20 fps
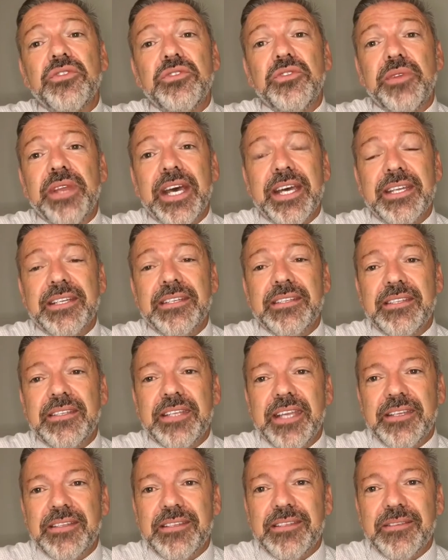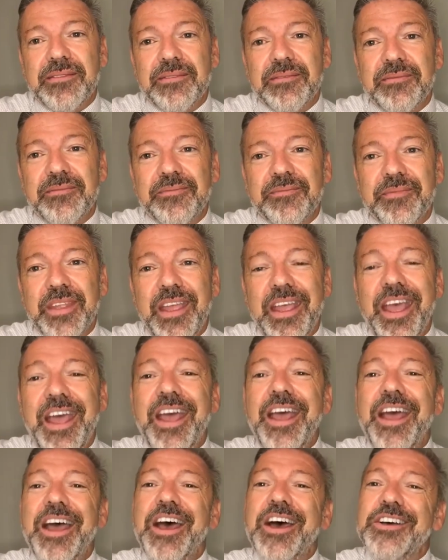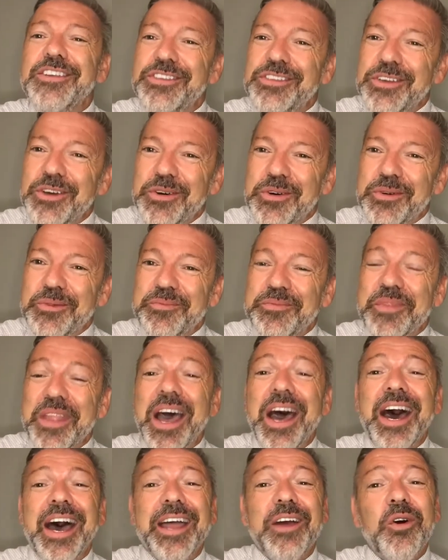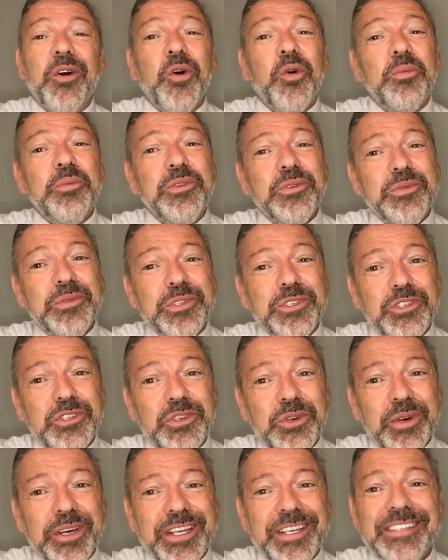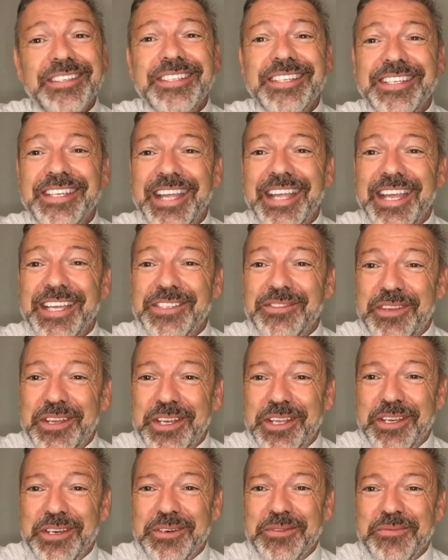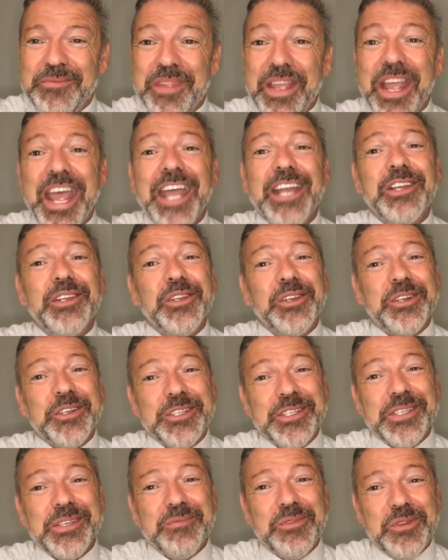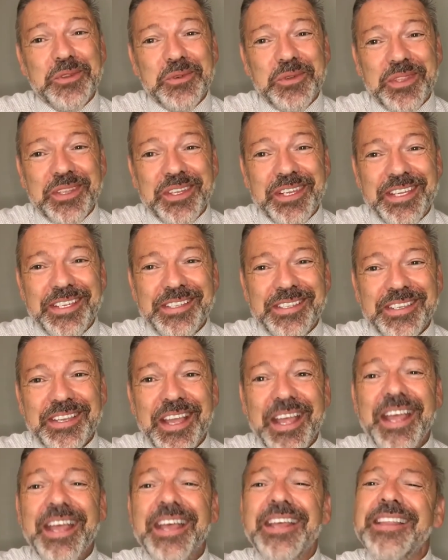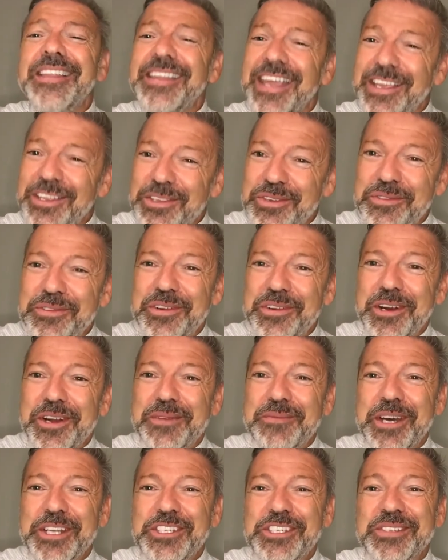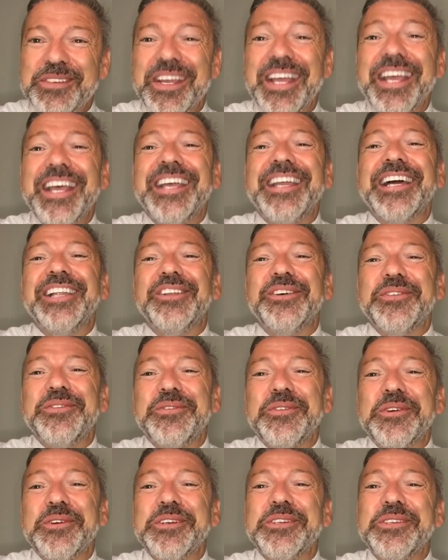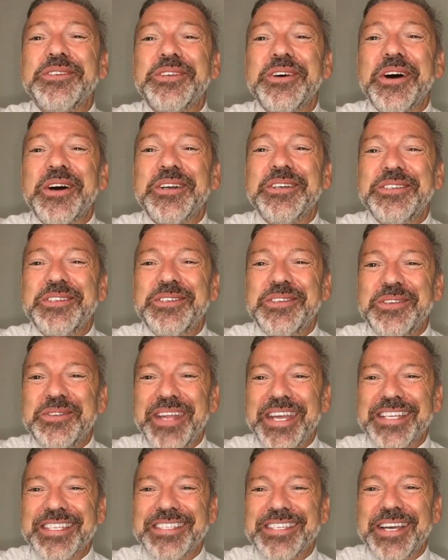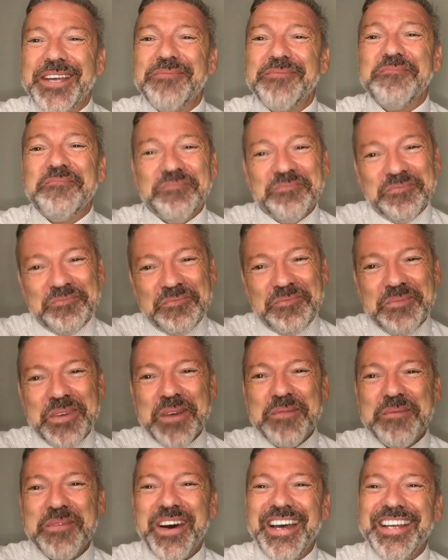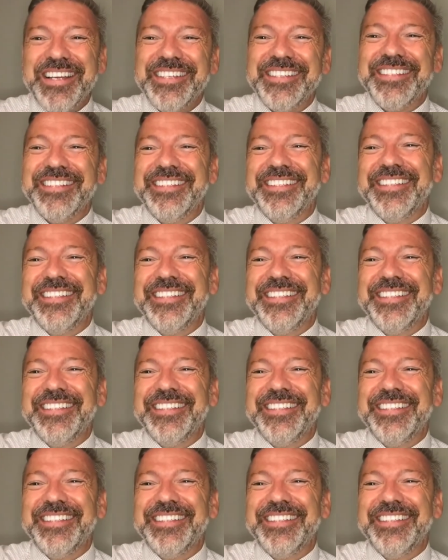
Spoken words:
United States. So, I hope you enjoyed today's video and learned some new things. Thank you very much, and I look forward to talking to you next time. Bye-bye.